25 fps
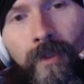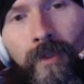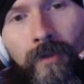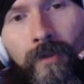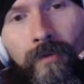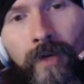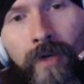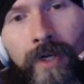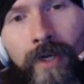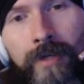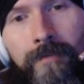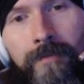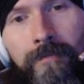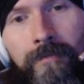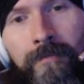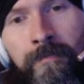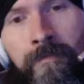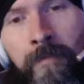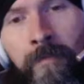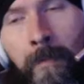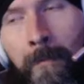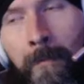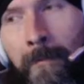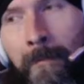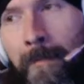Right?
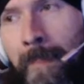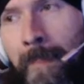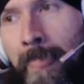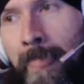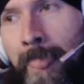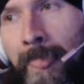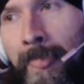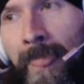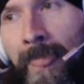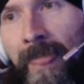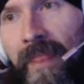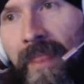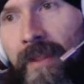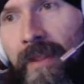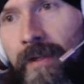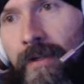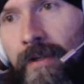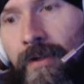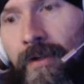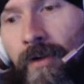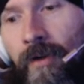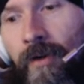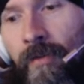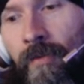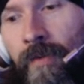
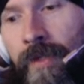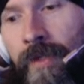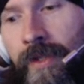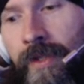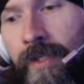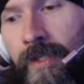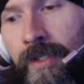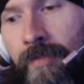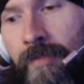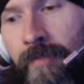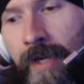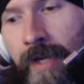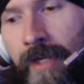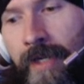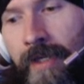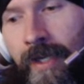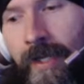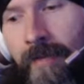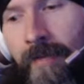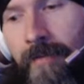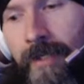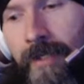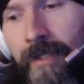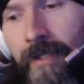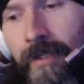With this
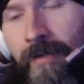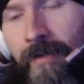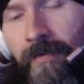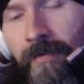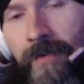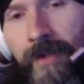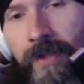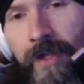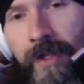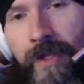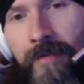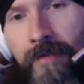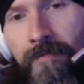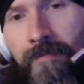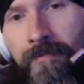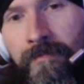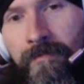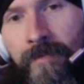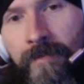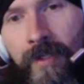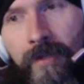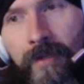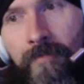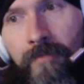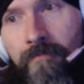pandemic and everything,
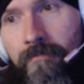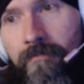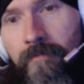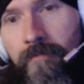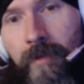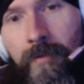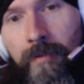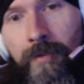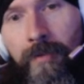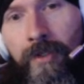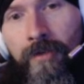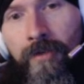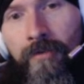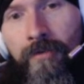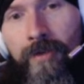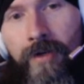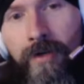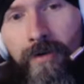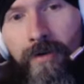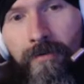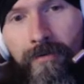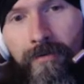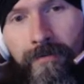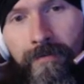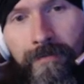people don't
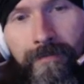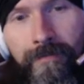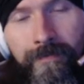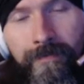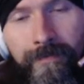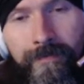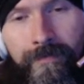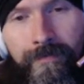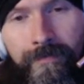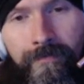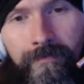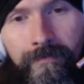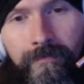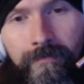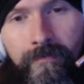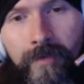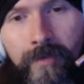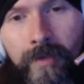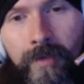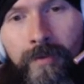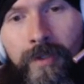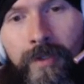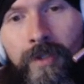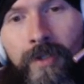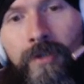know.
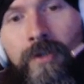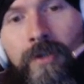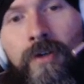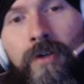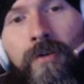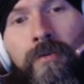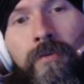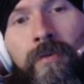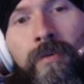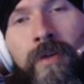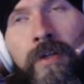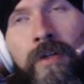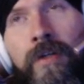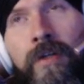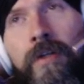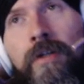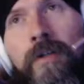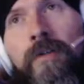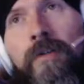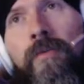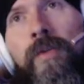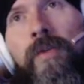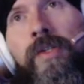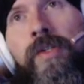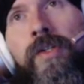People don't know
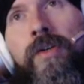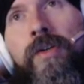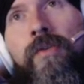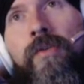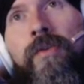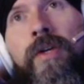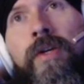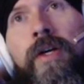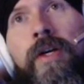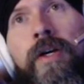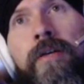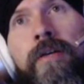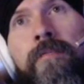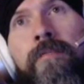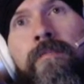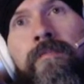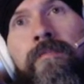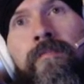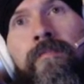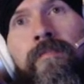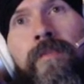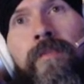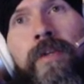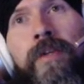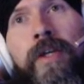what's going on.
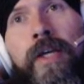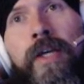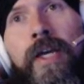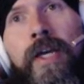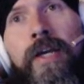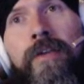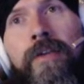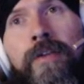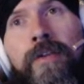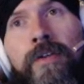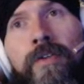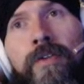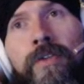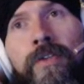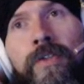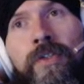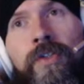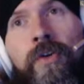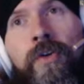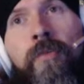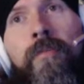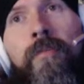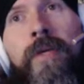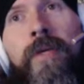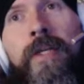And there's
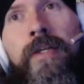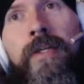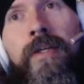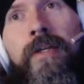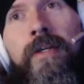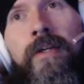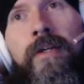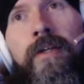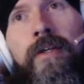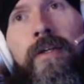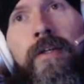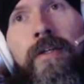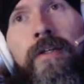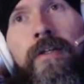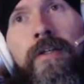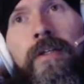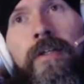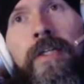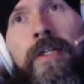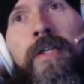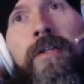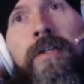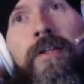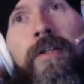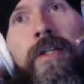so many
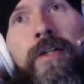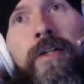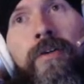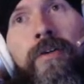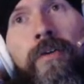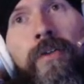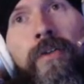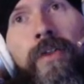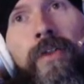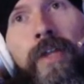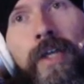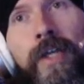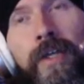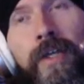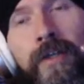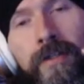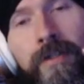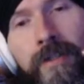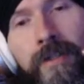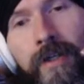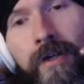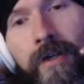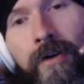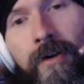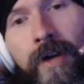illegal things
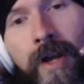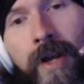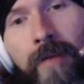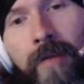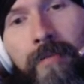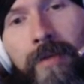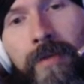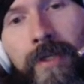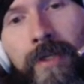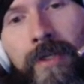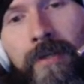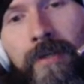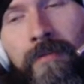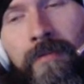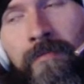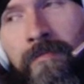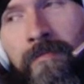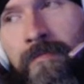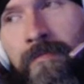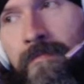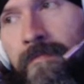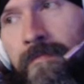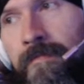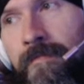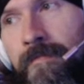that are happening.
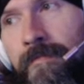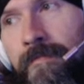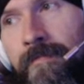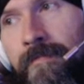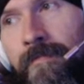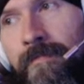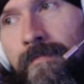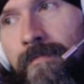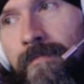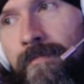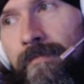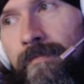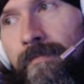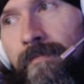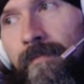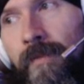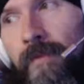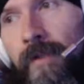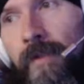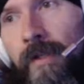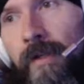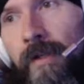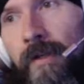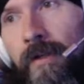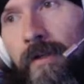
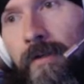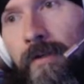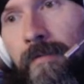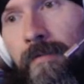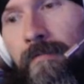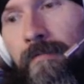You